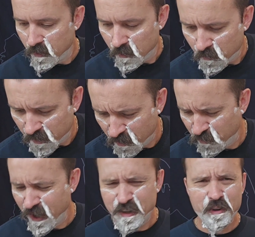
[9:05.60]
I'm like, the
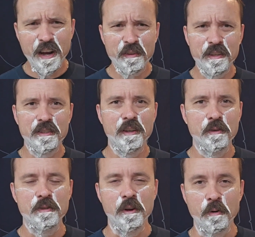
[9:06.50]
factory outlet? She
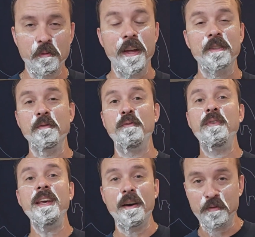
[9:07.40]
goes, no, that's
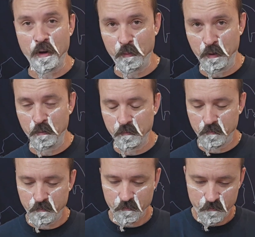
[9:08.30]
VFW.
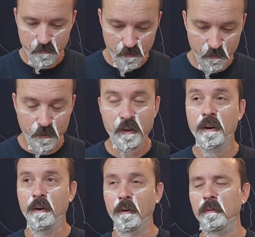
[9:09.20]
I went,
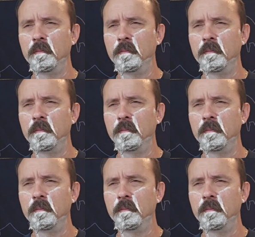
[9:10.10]
oh.